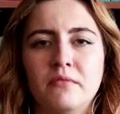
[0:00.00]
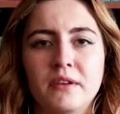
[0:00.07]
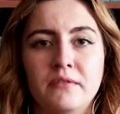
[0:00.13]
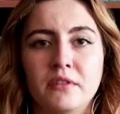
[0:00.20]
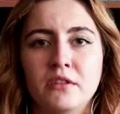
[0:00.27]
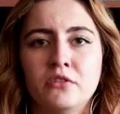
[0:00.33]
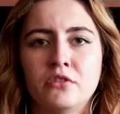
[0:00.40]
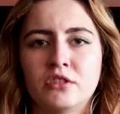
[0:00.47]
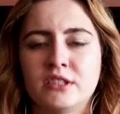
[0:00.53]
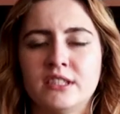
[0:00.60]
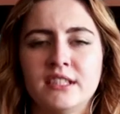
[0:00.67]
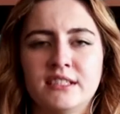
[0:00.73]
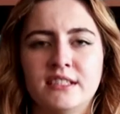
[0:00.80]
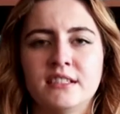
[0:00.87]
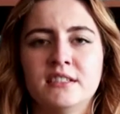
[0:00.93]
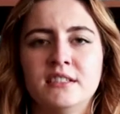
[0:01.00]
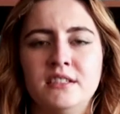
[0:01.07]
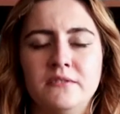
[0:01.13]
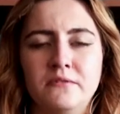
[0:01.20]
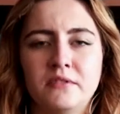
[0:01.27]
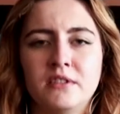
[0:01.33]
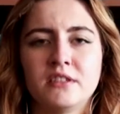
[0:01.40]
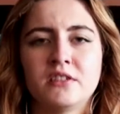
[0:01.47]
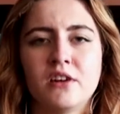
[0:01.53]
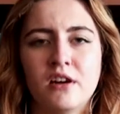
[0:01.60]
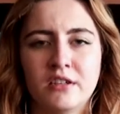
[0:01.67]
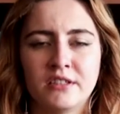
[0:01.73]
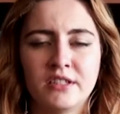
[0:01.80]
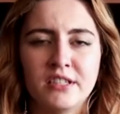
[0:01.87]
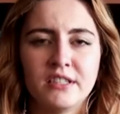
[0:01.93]
15 or 16 different
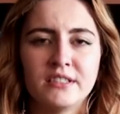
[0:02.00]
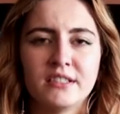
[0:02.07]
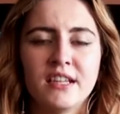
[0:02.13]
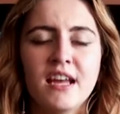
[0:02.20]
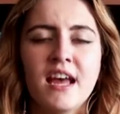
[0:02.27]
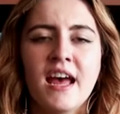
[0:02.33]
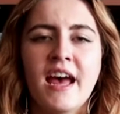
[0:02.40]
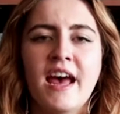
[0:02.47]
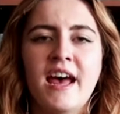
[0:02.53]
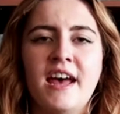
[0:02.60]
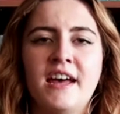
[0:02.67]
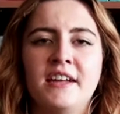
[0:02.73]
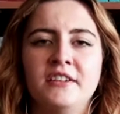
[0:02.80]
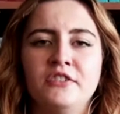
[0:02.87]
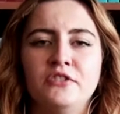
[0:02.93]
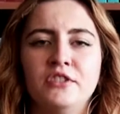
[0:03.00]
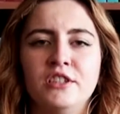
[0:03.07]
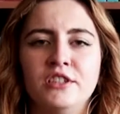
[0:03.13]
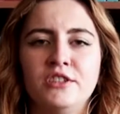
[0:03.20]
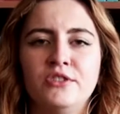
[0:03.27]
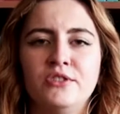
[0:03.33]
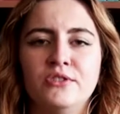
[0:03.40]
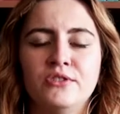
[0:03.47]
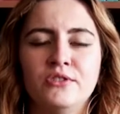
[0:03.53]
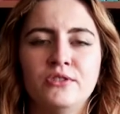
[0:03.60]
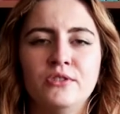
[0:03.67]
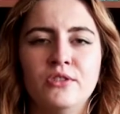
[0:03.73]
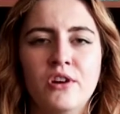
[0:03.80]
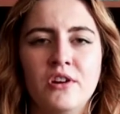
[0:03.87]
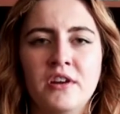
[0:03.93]
countries, and you need to
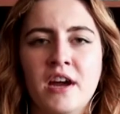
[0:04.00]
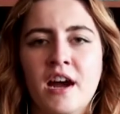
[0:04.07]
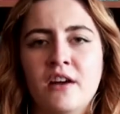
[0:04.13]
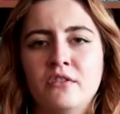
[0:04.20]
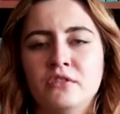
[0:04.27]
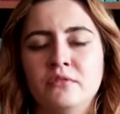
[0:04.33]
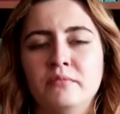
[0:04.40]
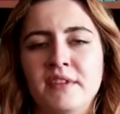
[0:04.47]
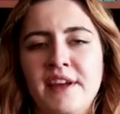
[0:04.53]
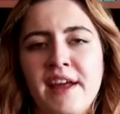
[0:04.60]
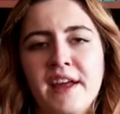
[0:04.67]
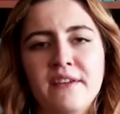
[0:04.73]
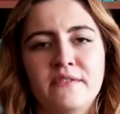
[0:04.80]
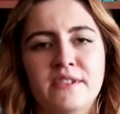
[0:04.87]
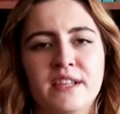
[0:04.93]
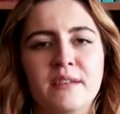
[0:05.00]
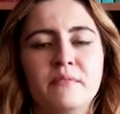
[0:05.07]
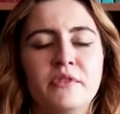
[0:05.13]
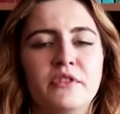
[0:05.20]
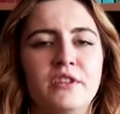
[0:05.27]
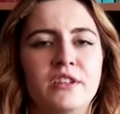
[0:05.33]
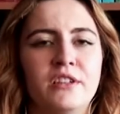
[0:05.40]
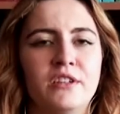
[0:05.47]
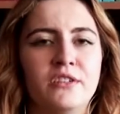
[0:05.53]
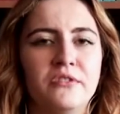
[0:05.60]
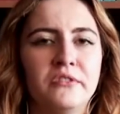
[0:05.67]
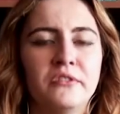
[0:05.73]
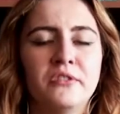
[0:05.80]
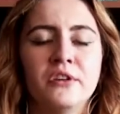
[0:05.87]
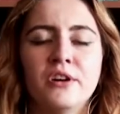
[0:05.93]
learn how to behave them, you need
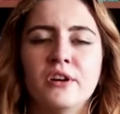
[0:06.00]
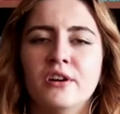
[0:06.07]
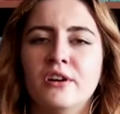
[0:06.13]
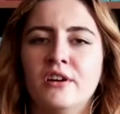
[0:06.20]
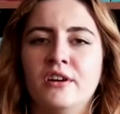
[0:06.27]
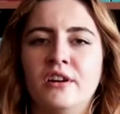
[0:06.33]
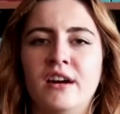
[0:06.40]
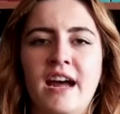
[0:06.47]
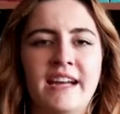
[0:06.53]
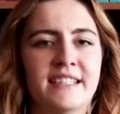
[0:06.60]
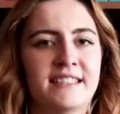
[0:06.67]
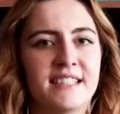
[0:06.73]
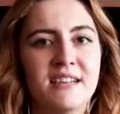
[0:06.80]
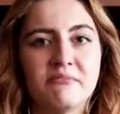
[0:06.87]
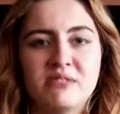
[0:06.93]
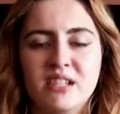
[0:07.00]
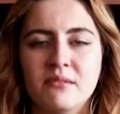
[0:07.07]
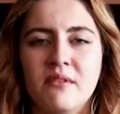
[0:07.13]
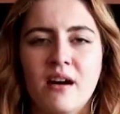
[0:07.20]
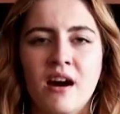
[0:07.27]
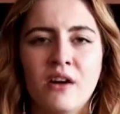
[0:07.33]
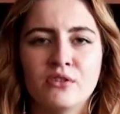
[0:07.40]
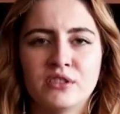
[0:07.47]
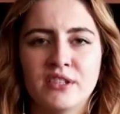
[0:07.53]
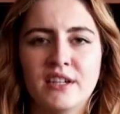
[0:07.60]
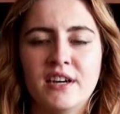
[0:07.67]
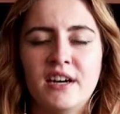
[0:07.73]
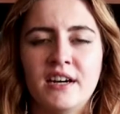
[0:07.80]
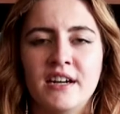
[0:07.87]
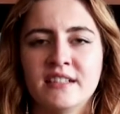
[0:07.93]
to accept them how
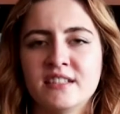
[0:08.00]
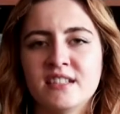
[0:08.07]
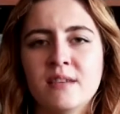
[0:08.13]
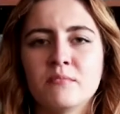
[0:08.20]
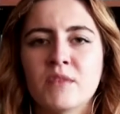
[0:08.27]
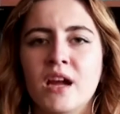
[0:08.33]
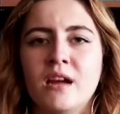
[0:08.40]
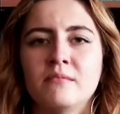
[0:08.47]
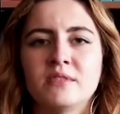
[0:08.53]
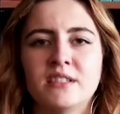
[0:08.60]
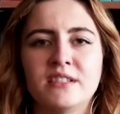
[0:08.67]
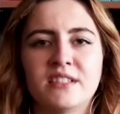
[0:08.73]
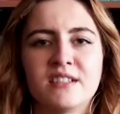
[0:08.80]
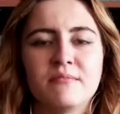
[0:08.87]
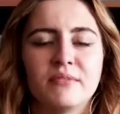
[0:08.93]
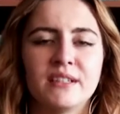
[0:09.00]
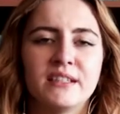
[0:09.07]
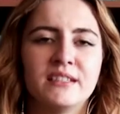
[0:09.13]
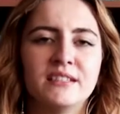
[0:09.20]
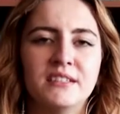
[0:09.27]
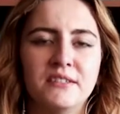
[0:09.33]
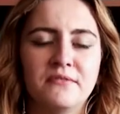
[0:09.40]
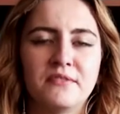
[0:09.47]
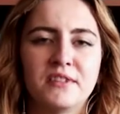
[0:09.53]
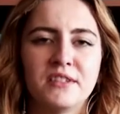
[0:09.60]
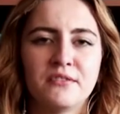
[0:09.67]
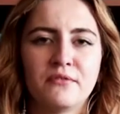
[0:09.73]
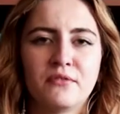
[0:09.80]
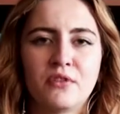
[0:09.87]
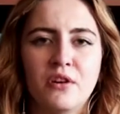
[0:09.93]
they are, and sometimes they are completely
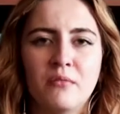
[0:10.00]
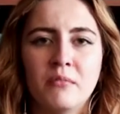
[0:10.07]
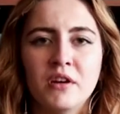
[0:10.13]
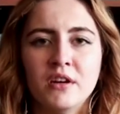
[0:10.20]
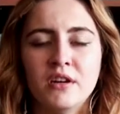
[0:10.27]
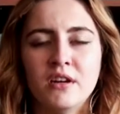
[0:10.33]
different from